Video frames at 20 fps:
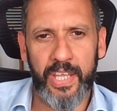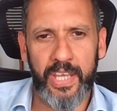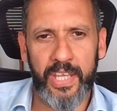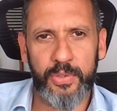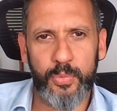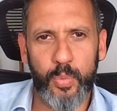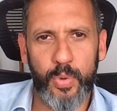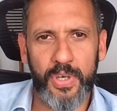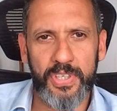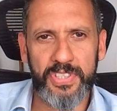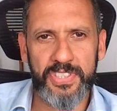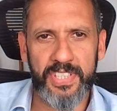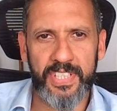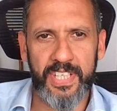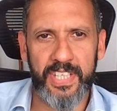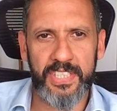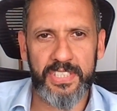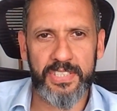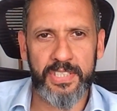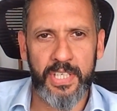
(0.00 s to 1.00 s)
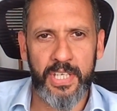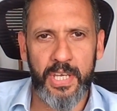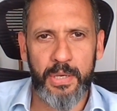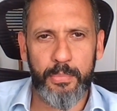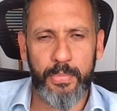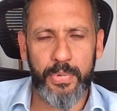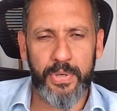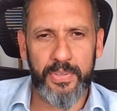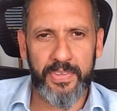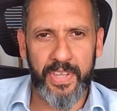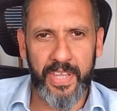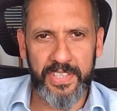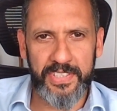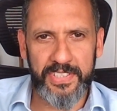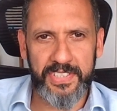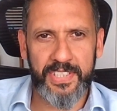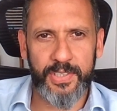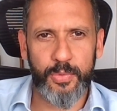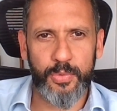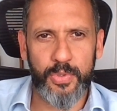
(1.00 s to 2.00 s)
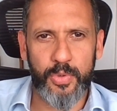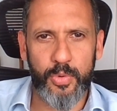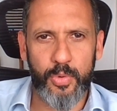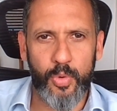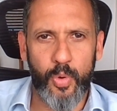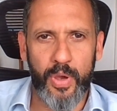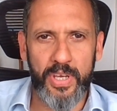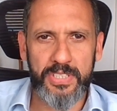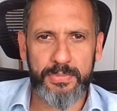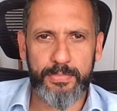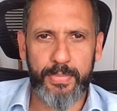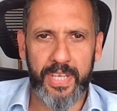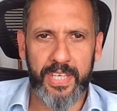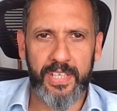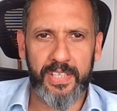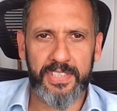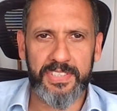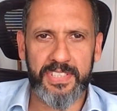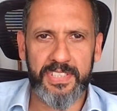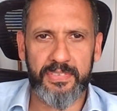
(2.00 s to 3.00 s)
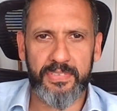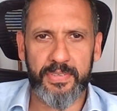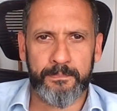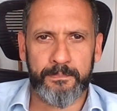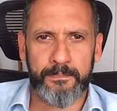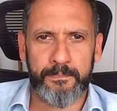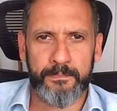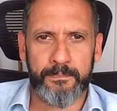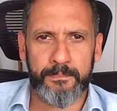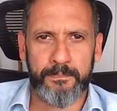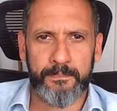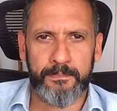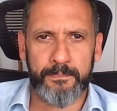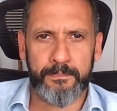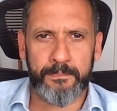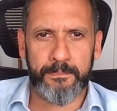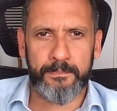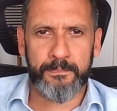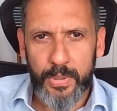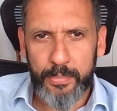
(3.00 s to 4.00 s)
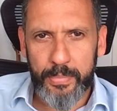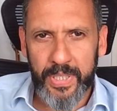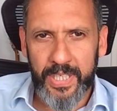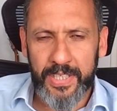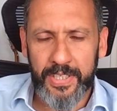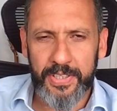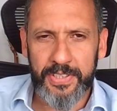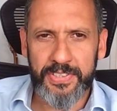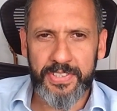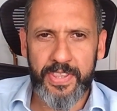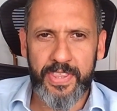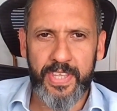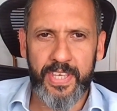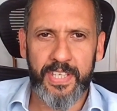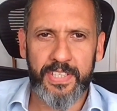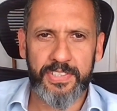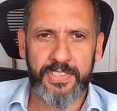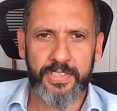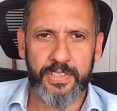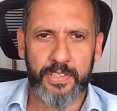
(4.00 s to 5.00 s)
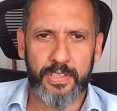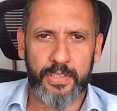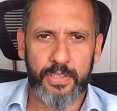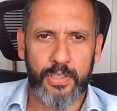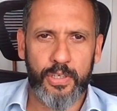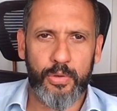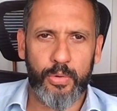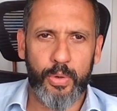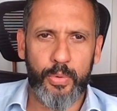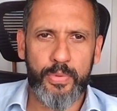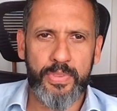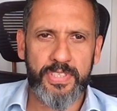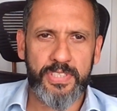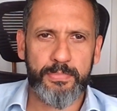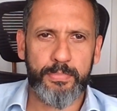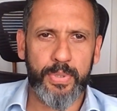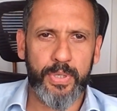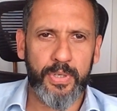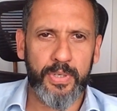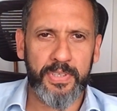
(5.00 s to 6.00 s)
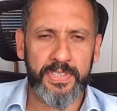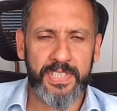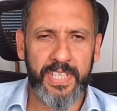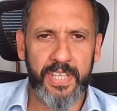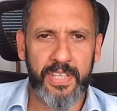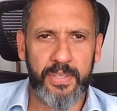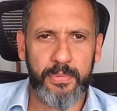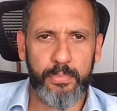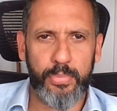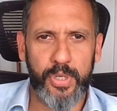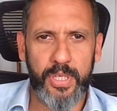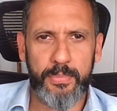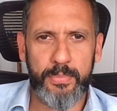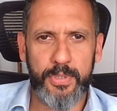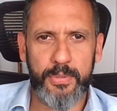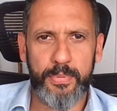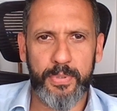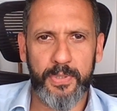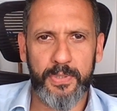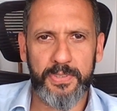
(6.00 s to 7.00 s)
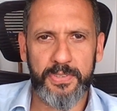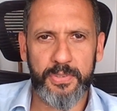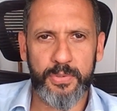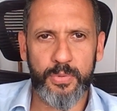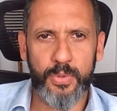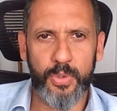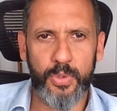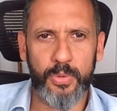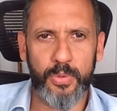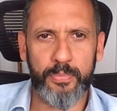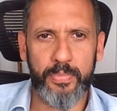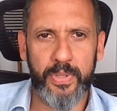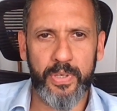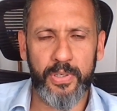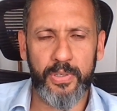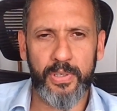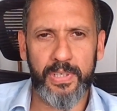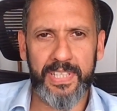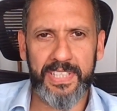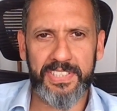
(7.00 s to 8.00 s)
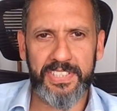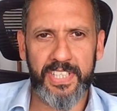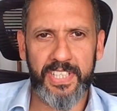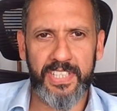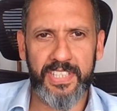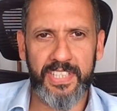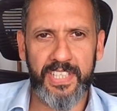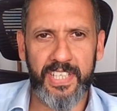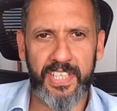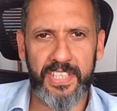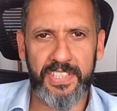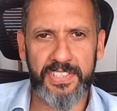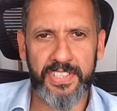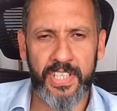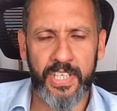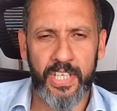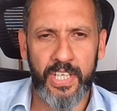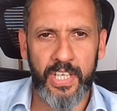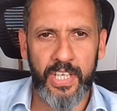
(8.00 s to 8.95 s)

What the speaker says: and worsen it, but that's still quite speculative. But because that growth spurt at the prepubertal or early teen years